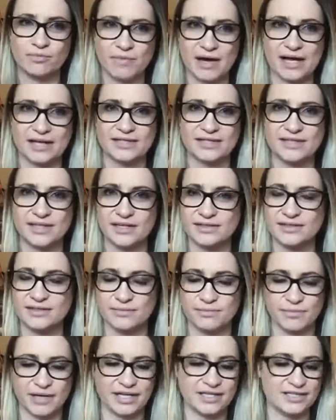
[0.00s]
mast cells
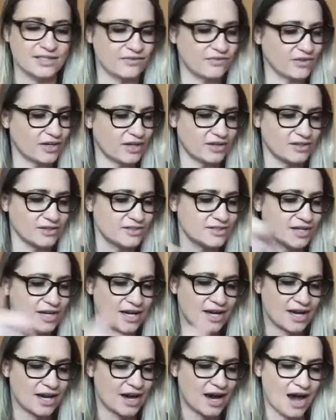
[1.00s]
and basophils.
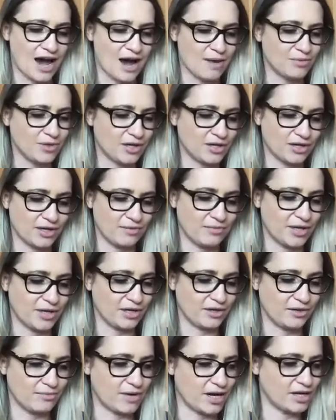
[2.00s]
I'm not gonna make
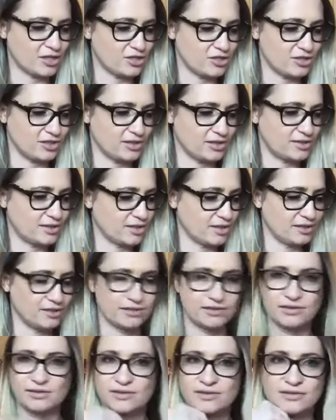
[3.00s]
you match these
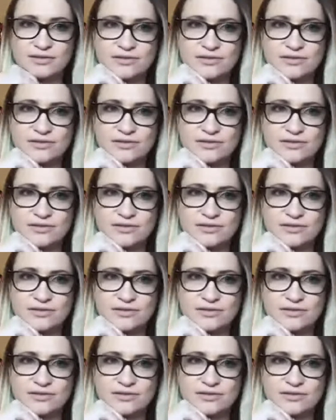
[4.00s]
things.